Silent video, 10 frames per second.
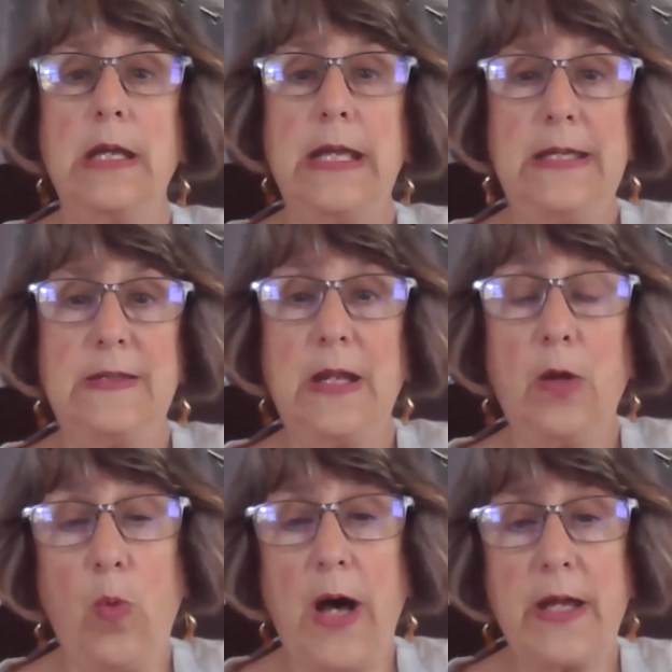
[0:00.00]
Is it a
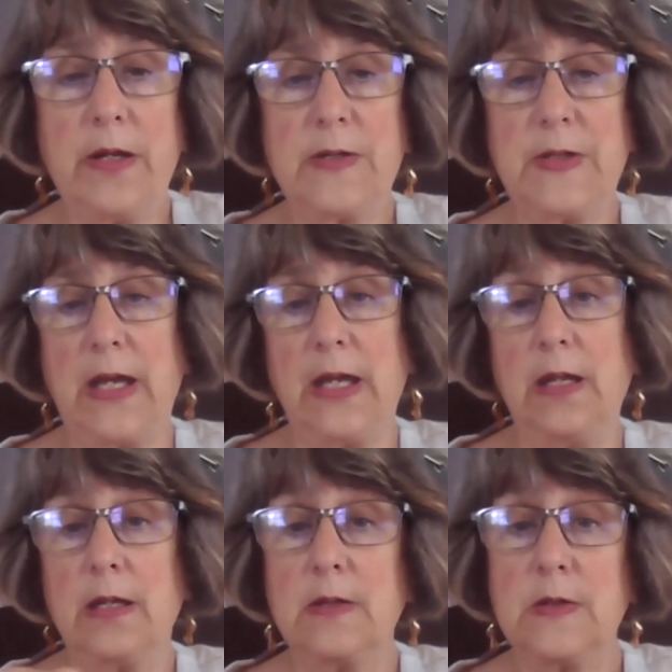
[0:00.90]
water sign?